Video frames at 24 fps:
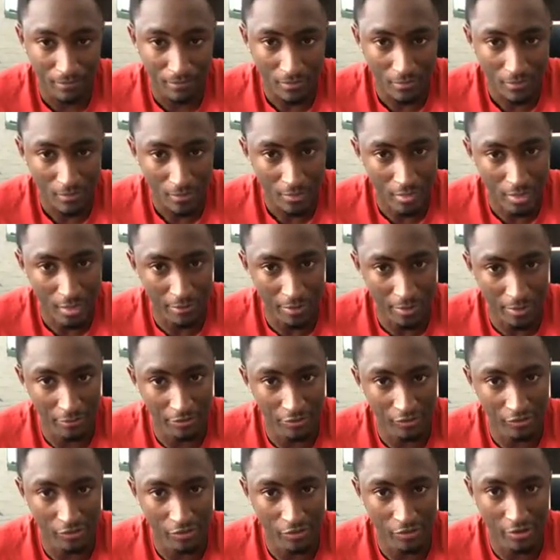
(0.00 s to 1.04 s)
Compared to
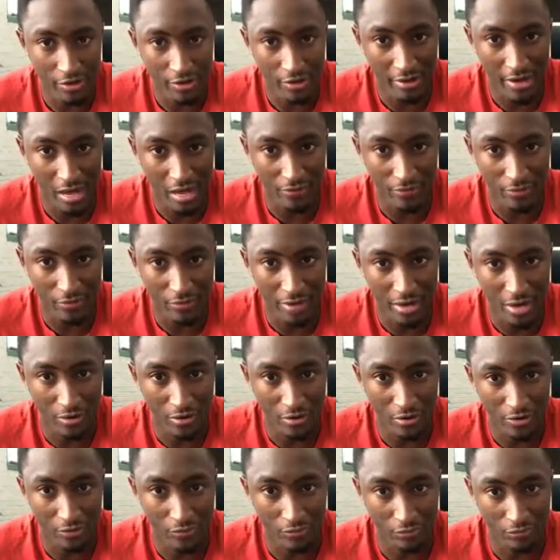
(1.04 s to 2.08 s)
Siri on an iPhone, how good is
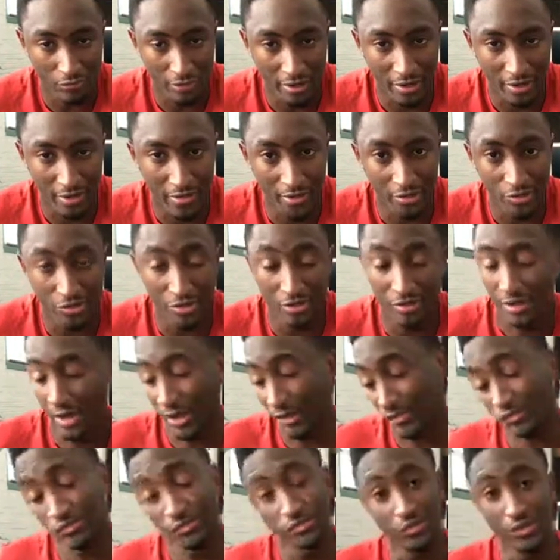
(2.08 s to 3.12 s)
the recognition? It's
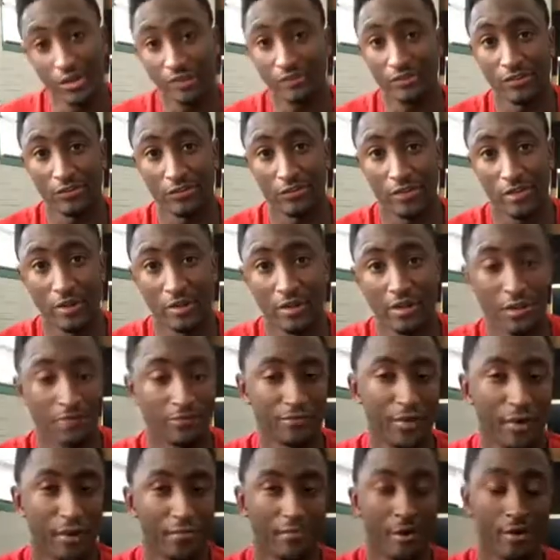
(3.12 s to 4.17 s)
just as good, if not
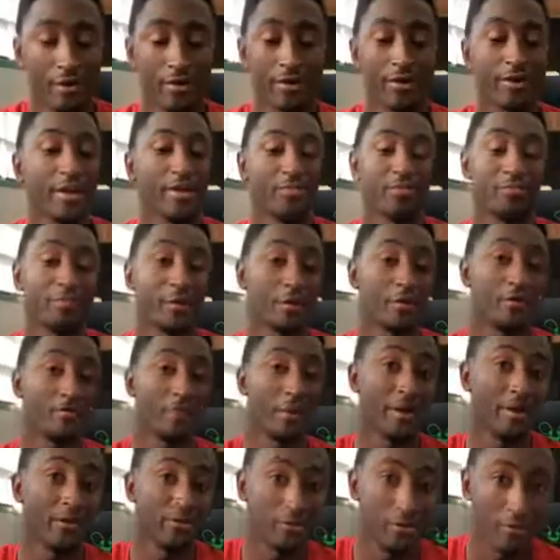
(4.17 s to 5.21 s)
better. It has better
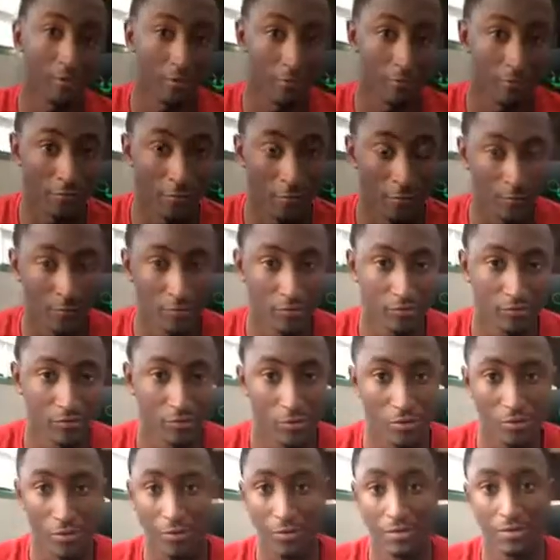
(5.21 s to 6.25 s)
mics than your phone, so you
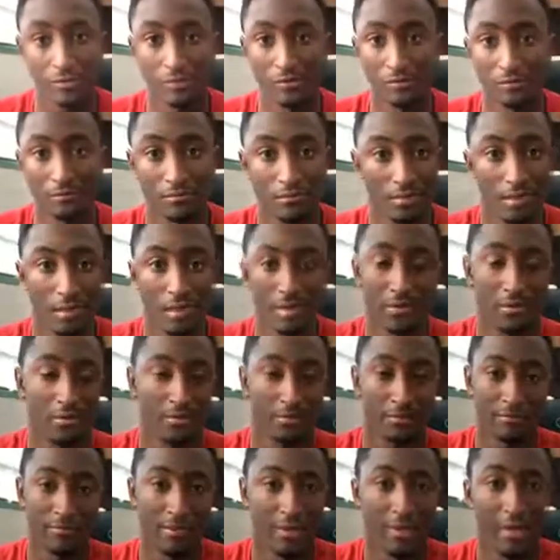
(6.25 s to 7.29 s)
can
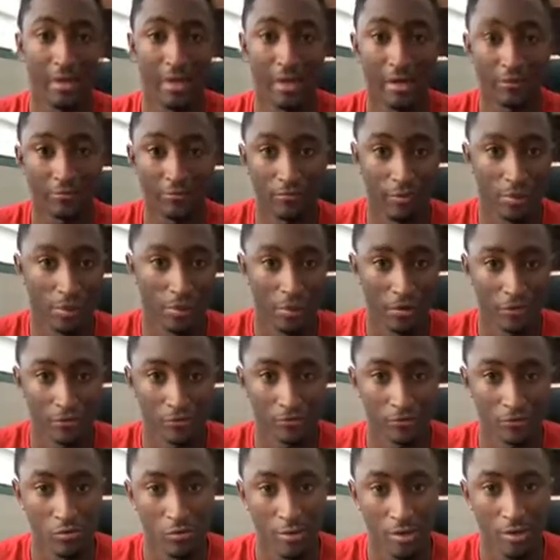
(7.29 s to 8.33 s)
yell at it from across the room
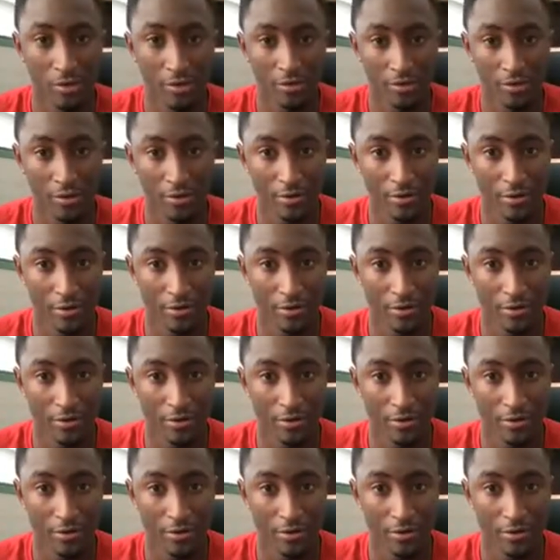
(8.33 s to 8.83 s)
and it'll hear you.